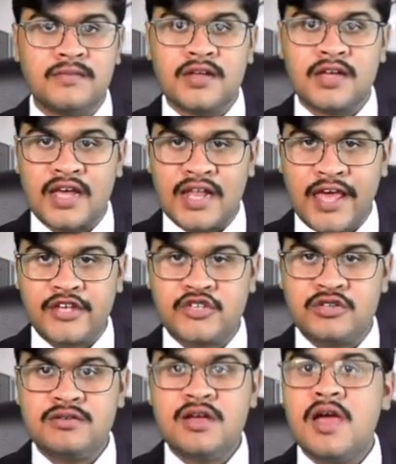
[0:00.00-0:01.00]

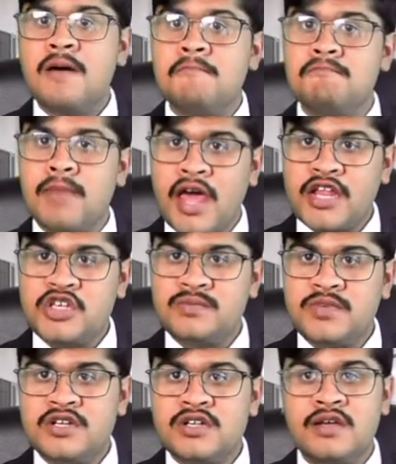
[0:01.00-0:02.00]
collection,
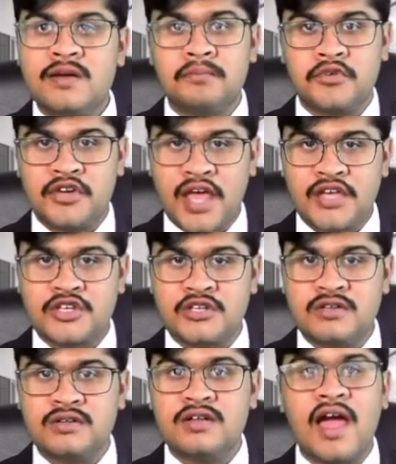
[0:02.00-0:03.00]
management,
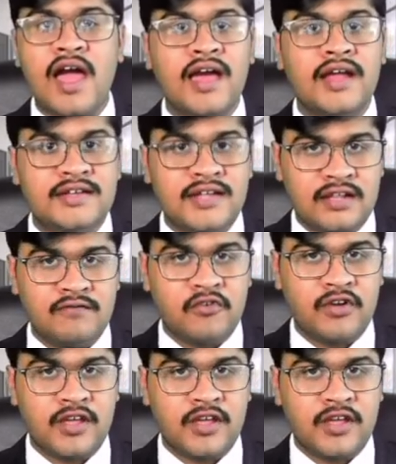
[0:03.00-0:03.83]
protection, and delivery.